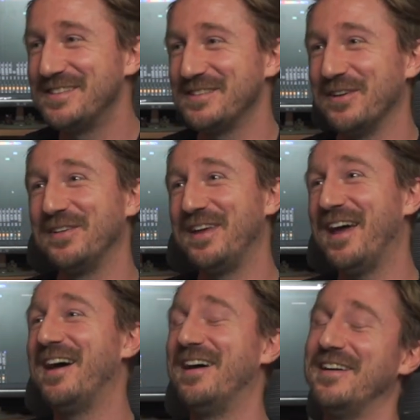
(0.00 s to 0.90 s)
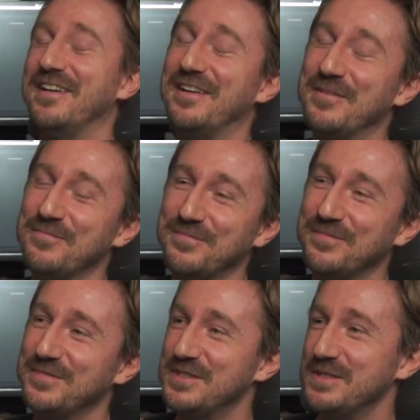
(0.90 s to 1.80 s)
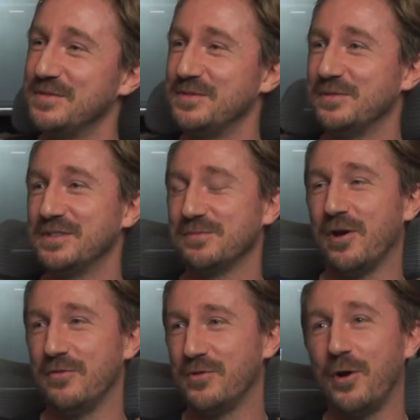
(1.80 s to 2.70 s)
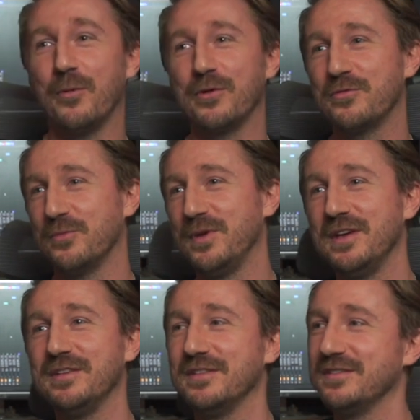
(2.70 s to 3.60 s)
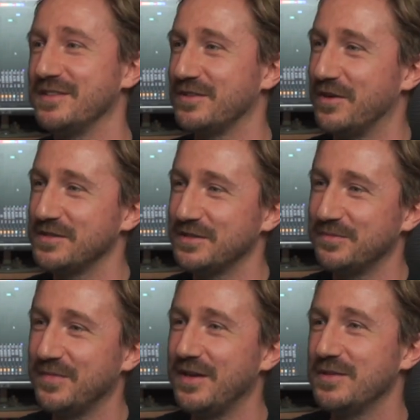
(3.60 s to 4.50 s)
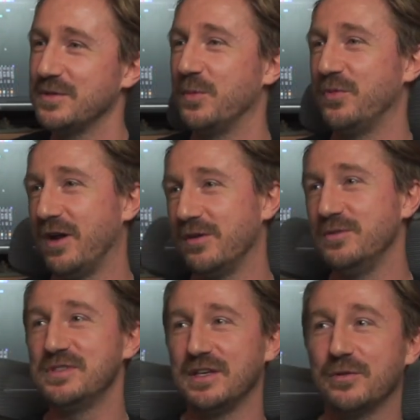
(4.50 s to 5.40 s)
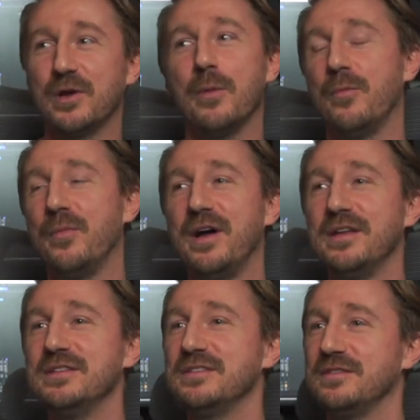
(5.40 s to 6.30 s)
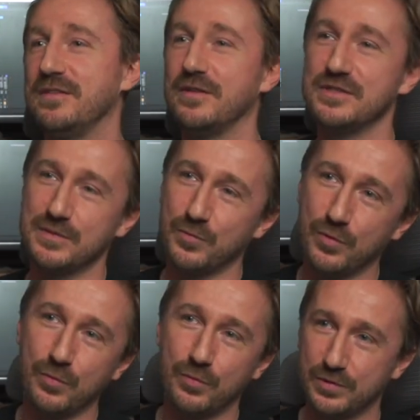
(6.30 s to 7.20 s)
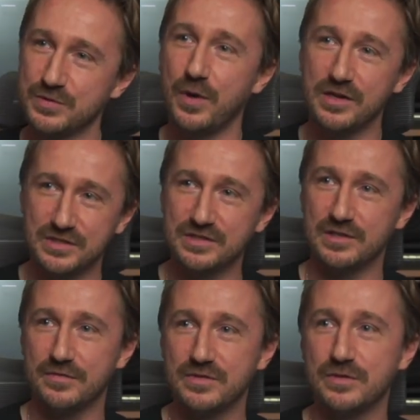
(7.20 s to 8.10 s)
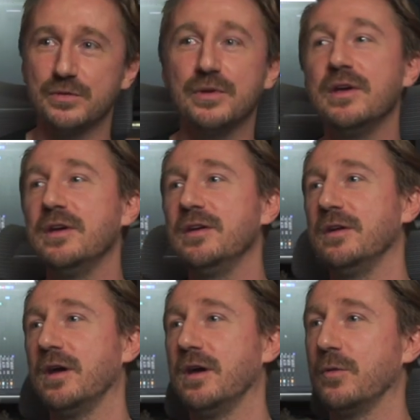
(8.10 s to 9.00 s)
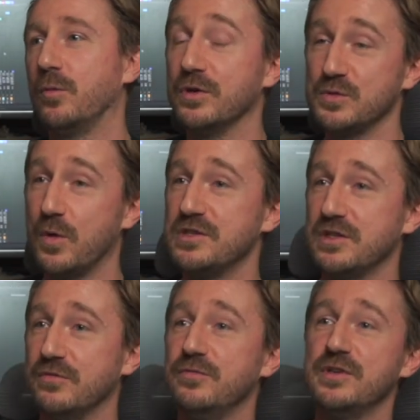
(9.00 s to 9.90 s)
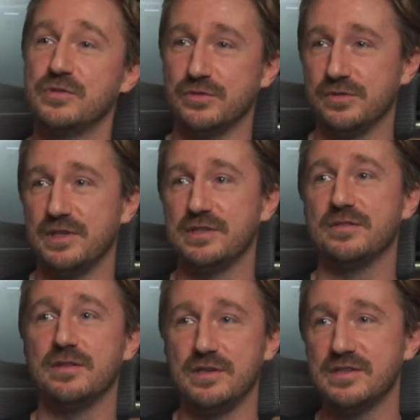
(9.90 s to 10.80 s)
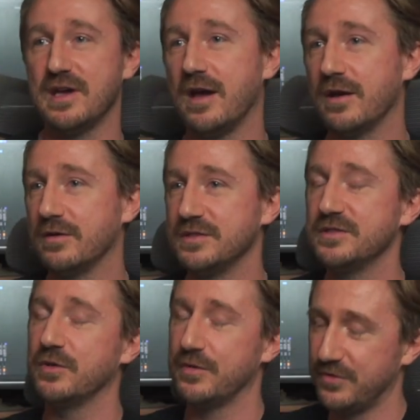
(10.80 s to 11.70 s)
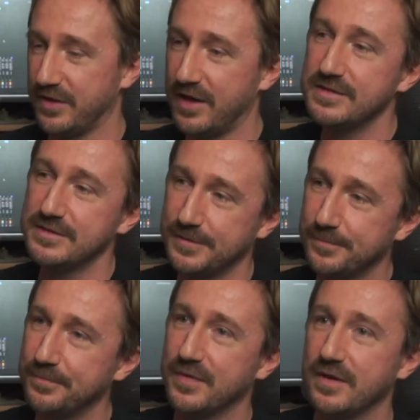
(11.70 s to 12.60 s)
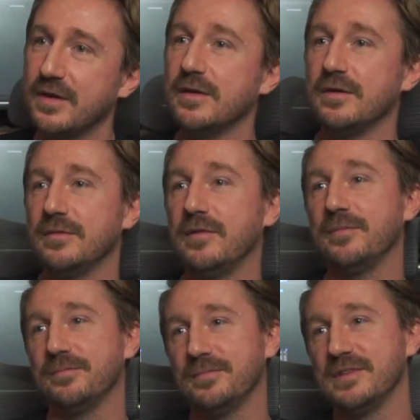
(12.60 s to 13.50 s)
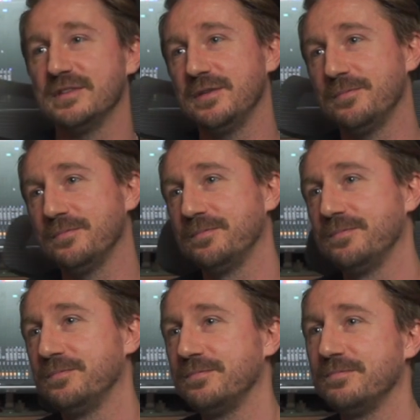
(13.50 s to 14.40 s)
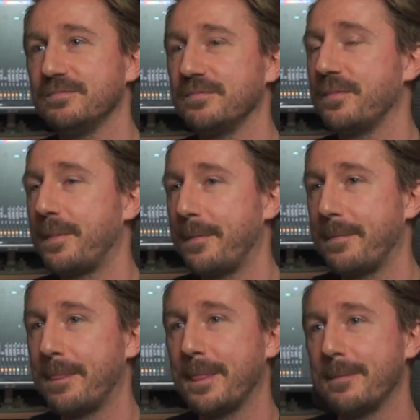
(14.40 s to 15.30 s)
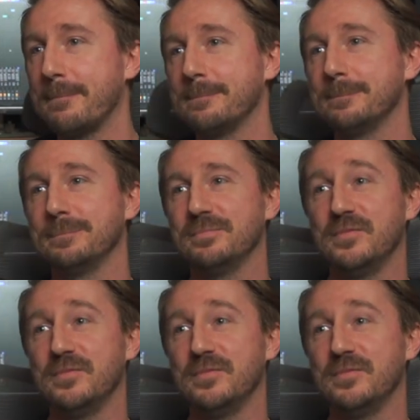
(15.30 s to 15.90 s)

So, yeah, she's been doing some cover artwork for me, and it's awesome. So I'm going to put out a new single in a couple months. Then there's some more World's Watching stuff, too. World is Watching Official is the tag on Instagram for that. So, yeah, that's it. Awesome. Man, we appreciate you, man.